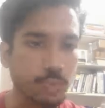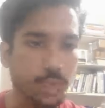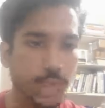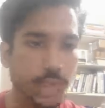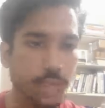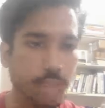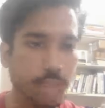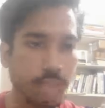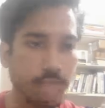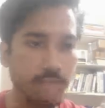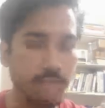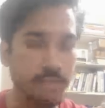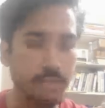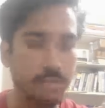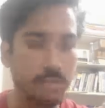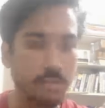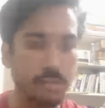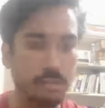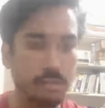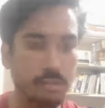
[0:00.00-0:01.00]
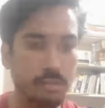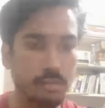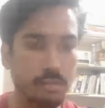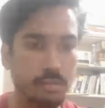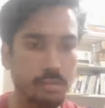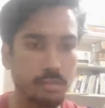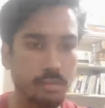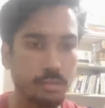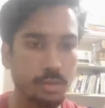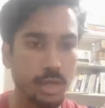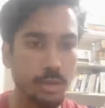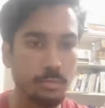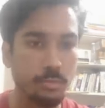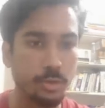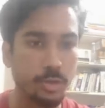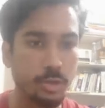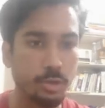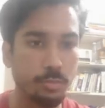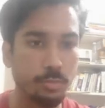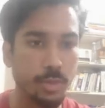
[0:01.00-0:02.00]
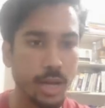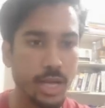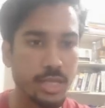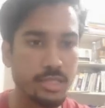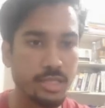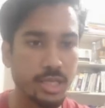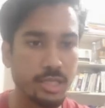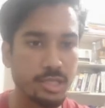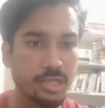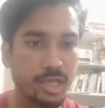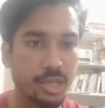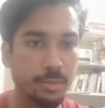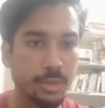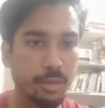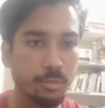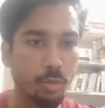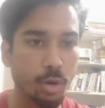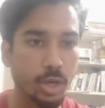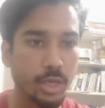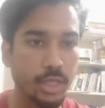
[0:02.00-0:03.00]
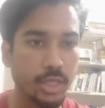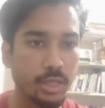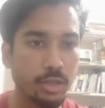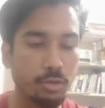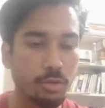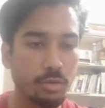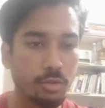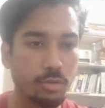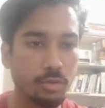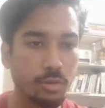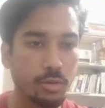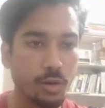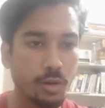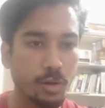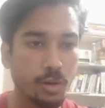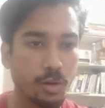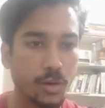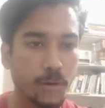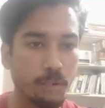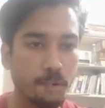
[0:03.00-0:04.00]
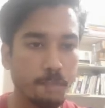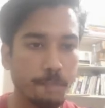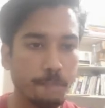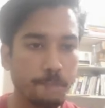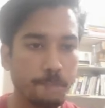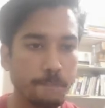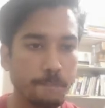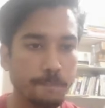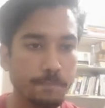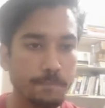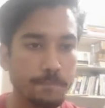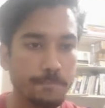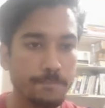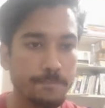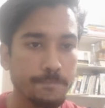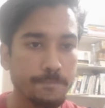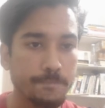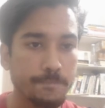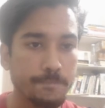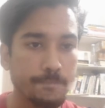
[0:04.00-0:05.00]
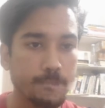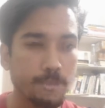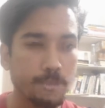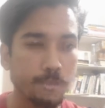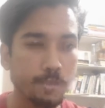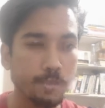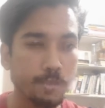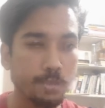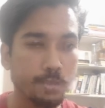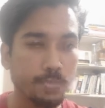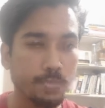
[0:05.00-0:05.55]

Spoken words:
text. So I'm going to pass HTML body, comma, true.